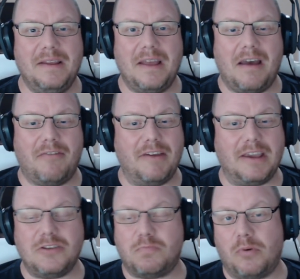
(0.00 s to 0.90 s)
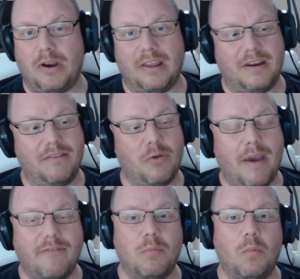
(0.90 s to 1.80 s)
I think is brilliant. If you
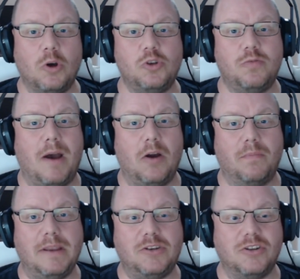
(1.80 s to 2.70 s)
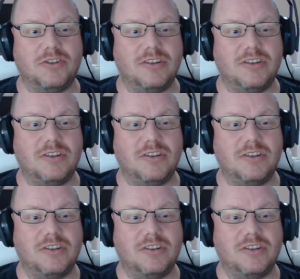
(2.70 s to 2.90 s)
haven't watched Mark Pitchers,